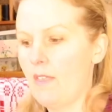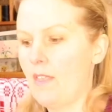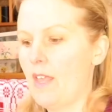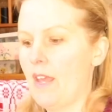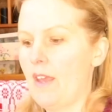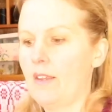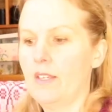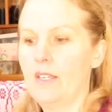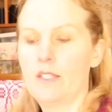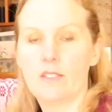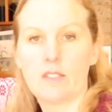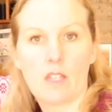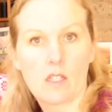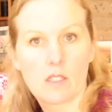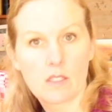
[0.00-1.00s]
than
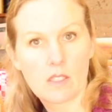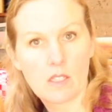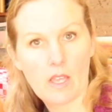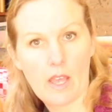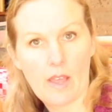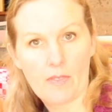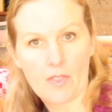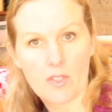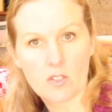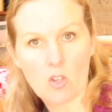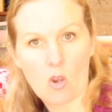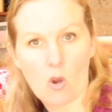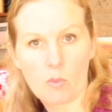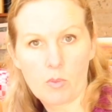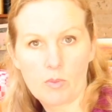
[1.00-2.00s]
it does at the
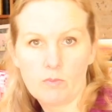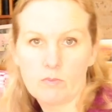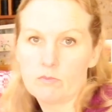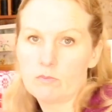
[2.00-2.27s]
top.